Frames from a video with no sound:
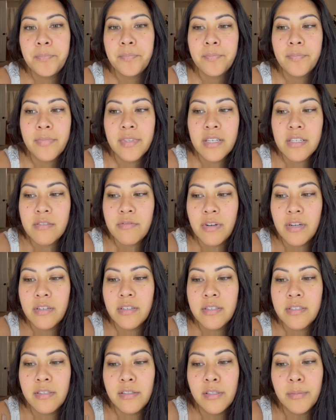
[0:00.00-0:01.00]
As far
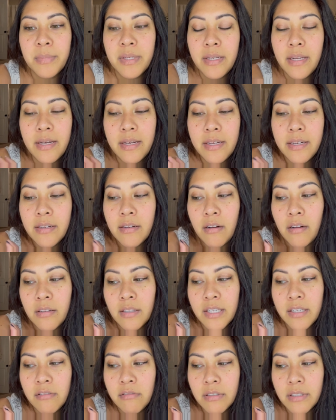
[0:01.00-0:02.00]
as eliminating, all
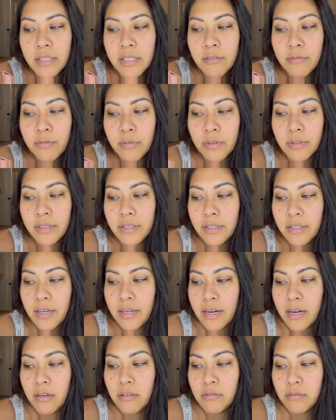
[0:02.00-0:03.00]
I really fully cut
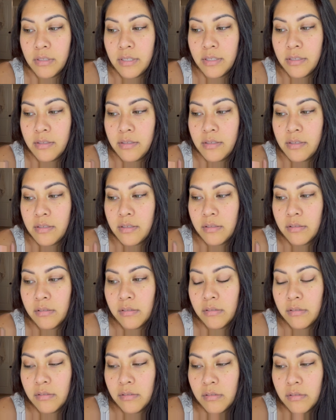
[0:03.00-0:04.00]
out was
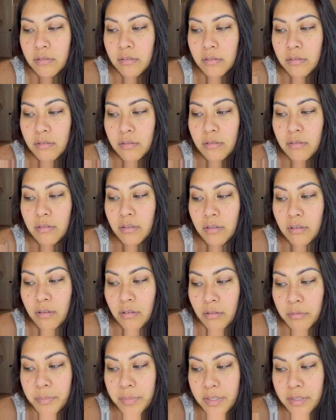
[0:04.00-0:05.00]
the
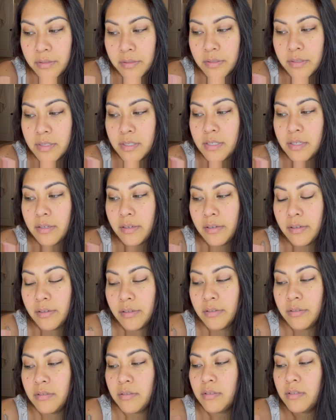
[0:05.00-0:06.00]
almonds
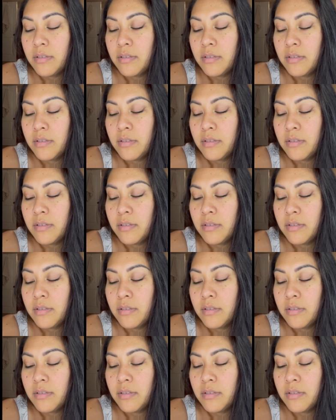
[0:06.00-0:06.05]
and